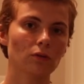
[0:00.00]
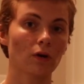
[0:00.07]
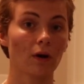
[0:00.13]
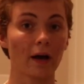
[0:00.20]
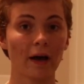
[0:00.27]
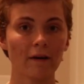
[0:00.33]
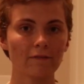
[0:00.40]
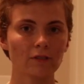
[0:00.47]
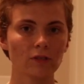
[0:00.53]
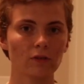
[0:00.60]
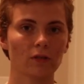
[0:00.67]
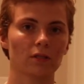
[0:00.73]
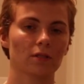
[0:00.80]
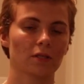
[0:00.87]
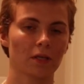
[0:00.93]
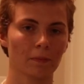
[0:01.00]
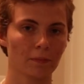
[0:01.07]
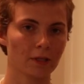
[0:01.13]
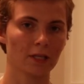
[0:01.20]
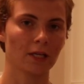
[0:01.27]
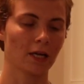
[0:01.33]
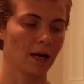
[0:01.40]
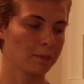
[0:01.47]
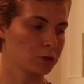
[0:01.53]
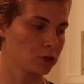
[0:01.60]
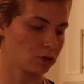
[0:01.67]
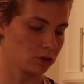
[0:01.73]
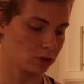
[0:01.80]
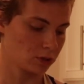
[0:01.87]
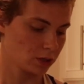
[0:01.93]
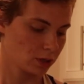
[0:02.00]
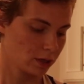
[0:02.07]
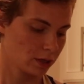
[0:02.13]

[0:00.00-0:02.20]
You don't have to. This is completely optional.